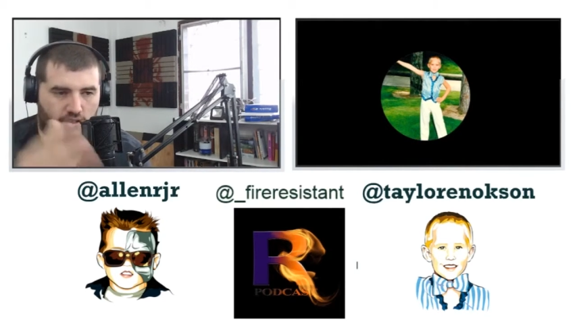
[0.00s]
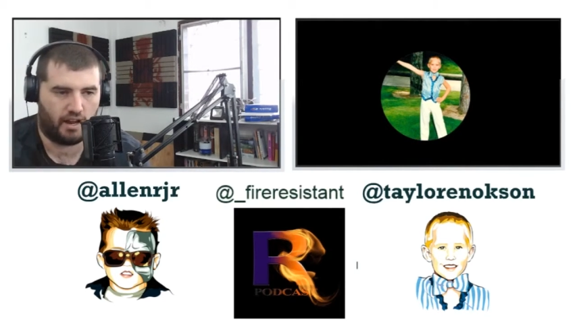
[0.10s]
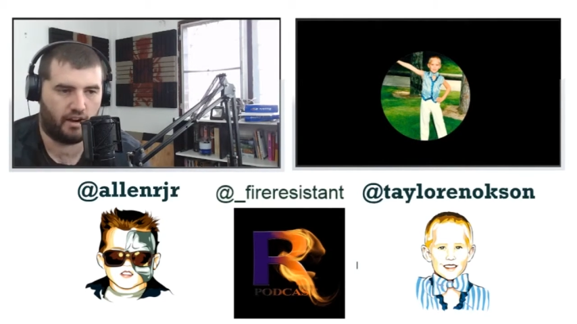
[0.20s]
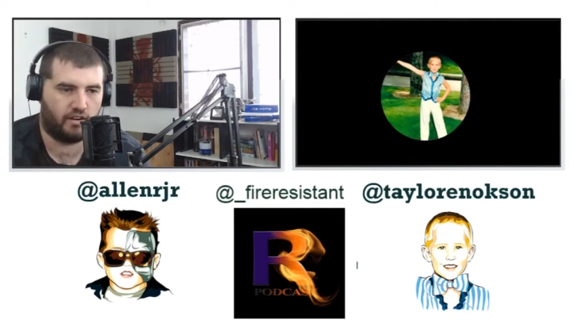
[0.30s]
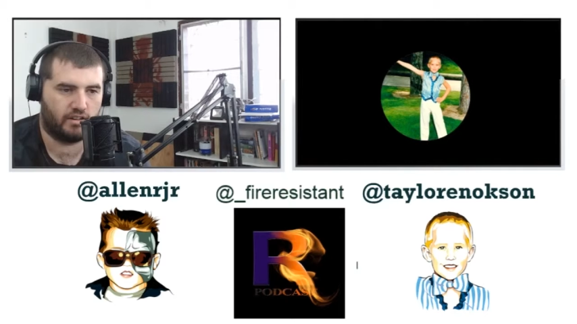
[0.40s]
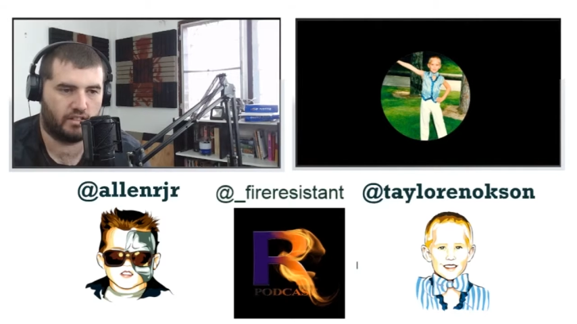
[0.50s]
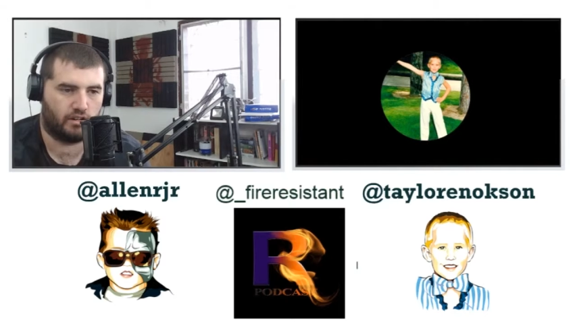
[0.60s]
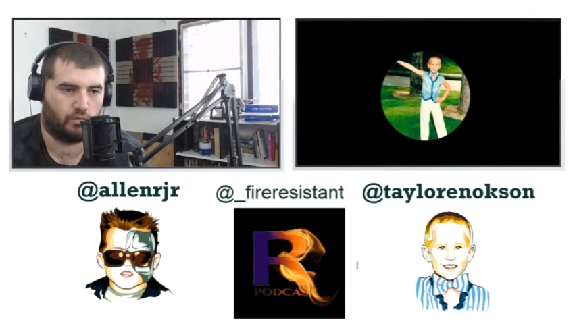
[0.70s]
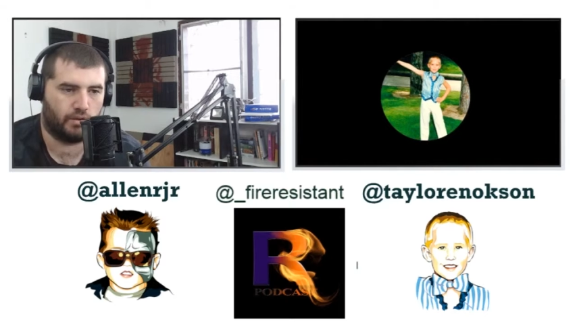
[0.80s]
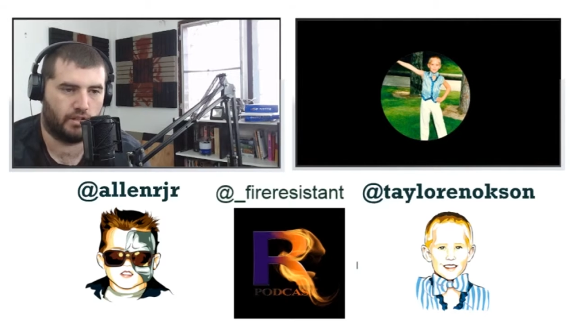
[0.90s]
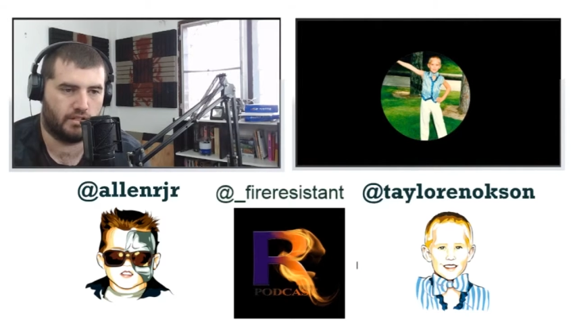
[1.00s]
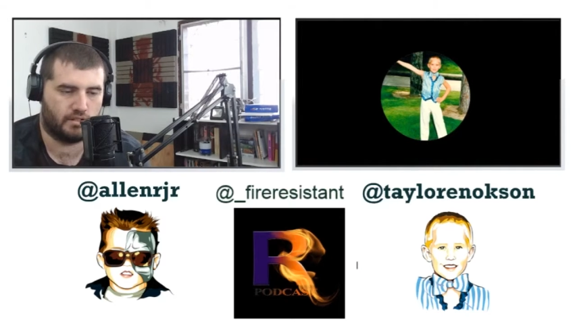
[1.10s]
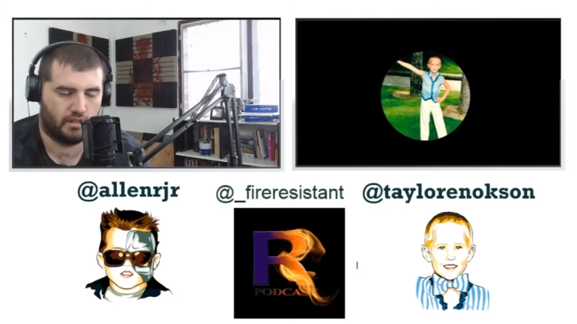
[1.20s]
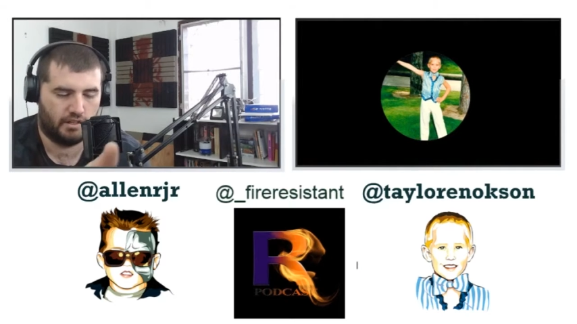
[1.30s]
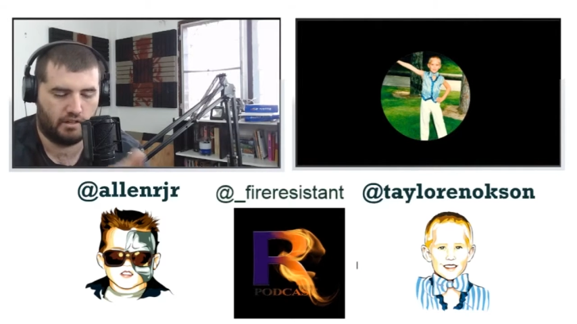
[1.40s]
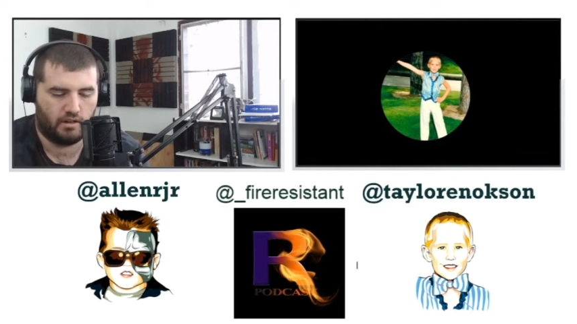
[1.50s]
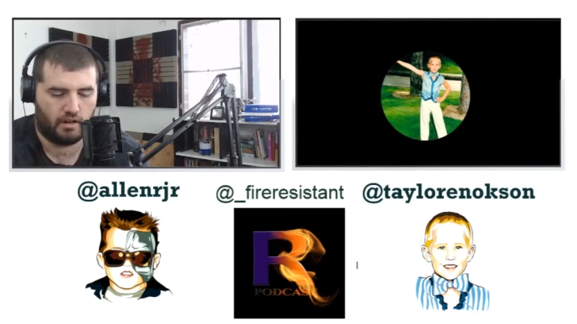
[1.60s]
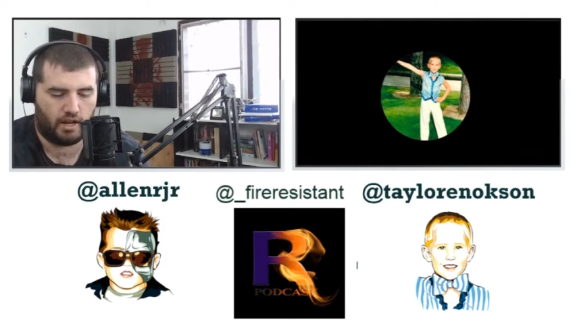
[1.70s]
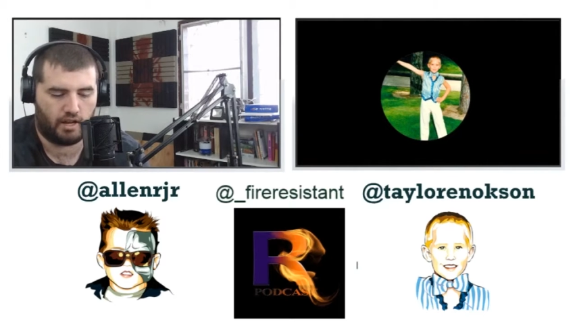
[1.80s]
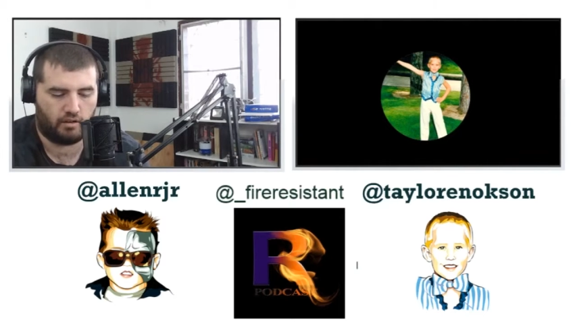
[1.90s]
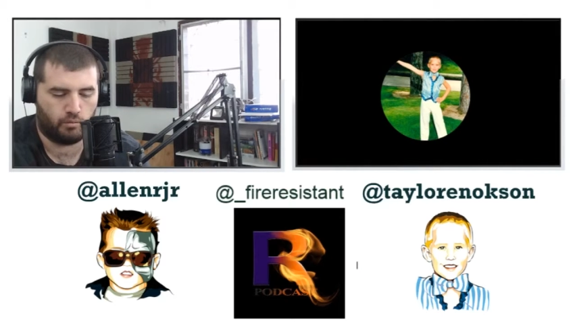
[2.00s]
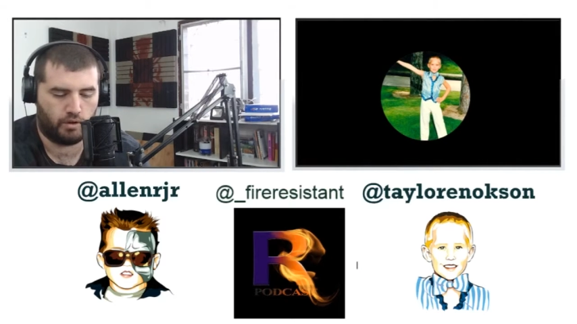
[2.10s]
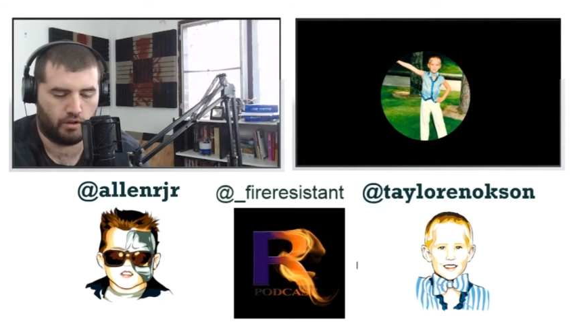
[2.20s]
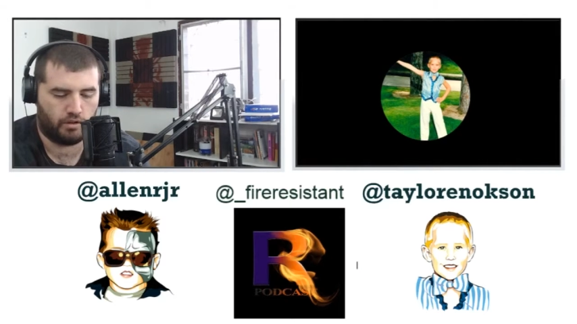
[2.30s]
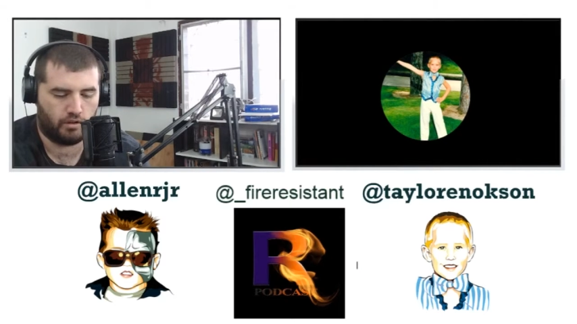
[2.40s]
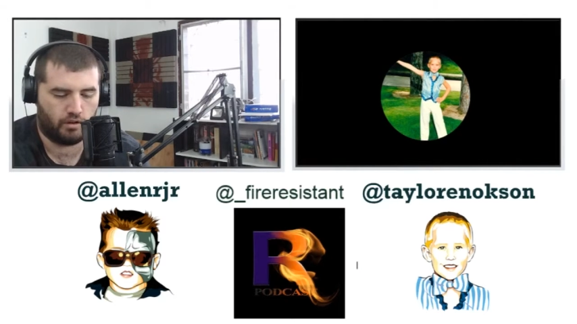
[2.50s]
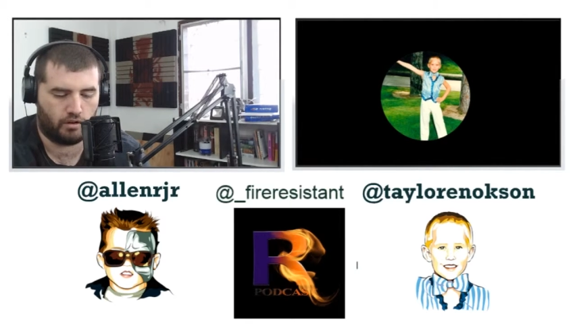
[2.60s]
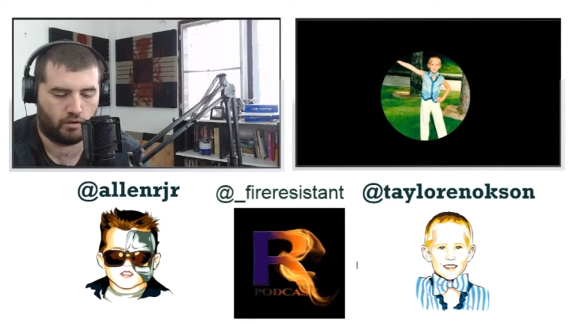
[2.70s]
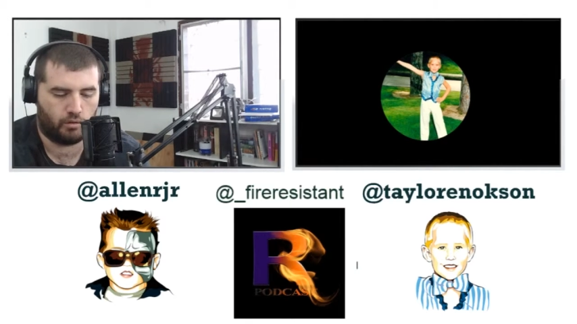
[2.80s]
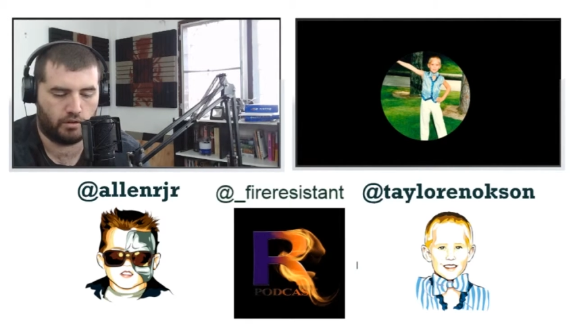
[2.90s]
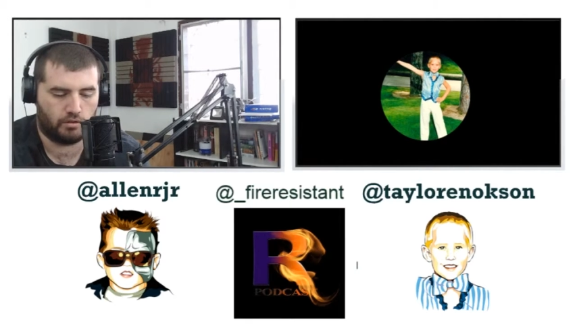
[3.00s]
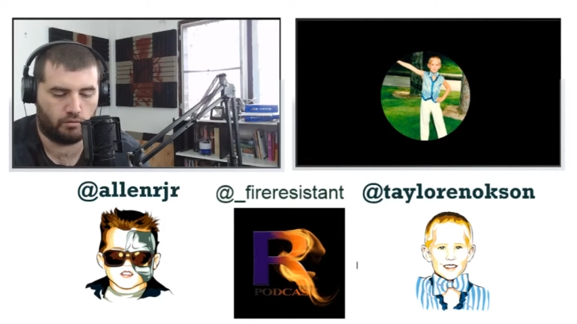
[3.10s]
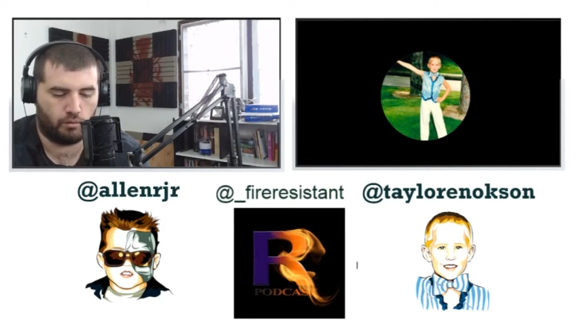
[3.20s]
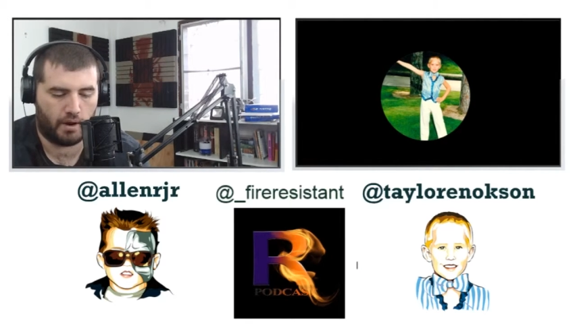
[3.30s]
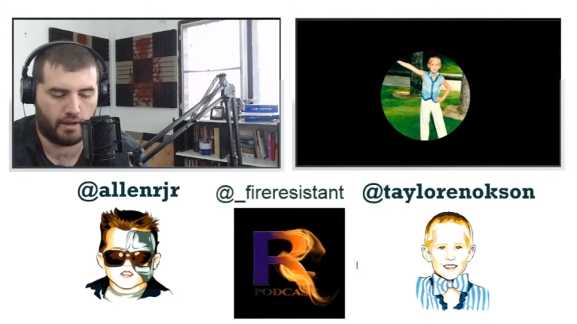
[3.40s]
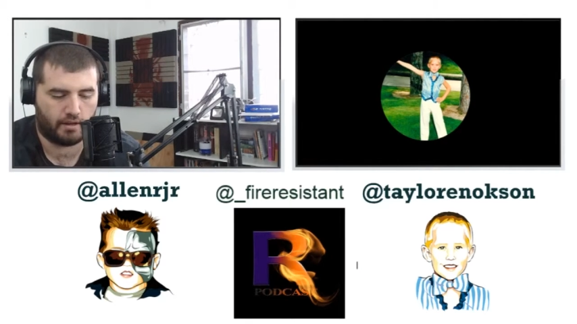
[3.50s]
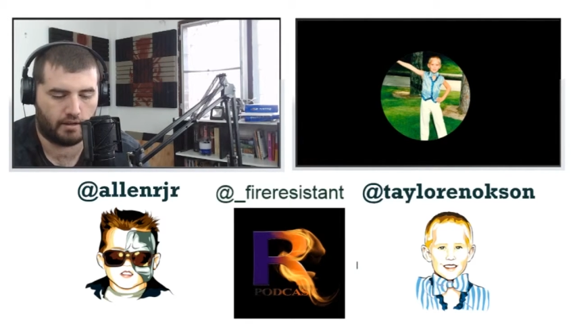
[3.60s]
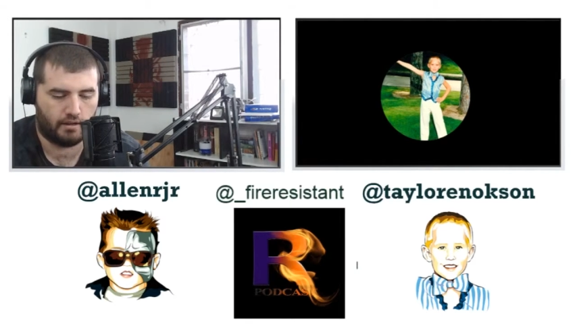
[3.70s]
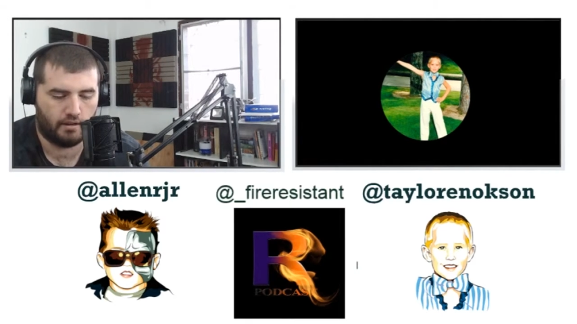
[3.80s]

Speaker 1: Aaron is here with us, and we are going to rank